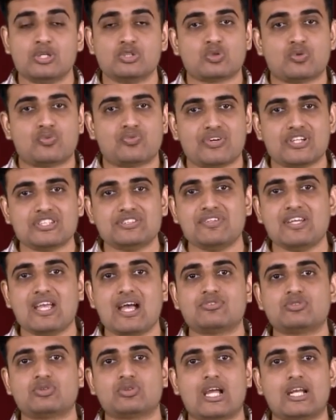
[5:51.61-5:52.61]
So first we
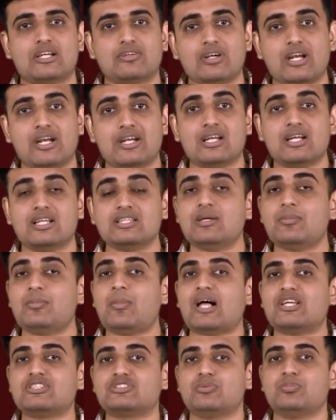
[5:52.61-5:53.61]
have to calculate the
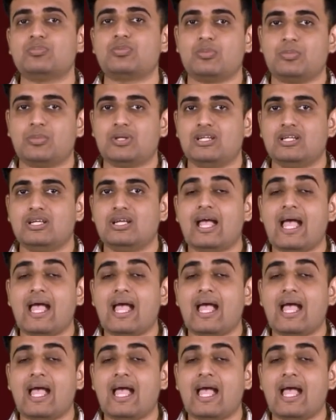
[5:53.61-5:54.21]
mass of bromine.